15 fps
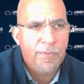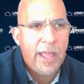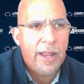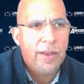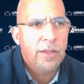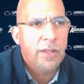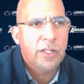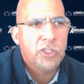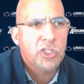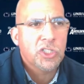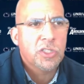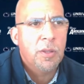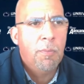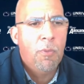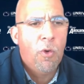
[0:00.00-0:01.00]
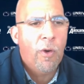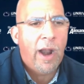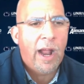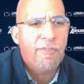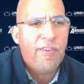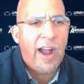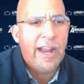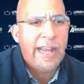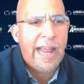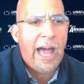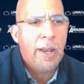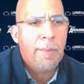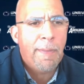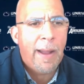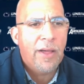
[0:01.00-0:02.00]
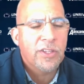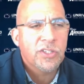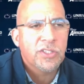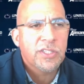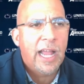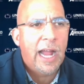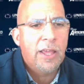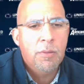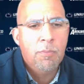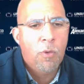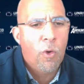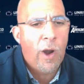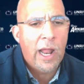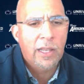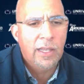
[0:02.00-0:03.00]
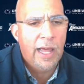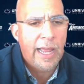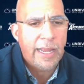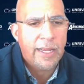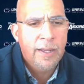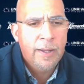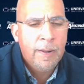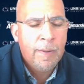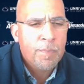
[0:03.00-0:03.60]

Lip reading: And then just the more I find out about this guy, the more I like.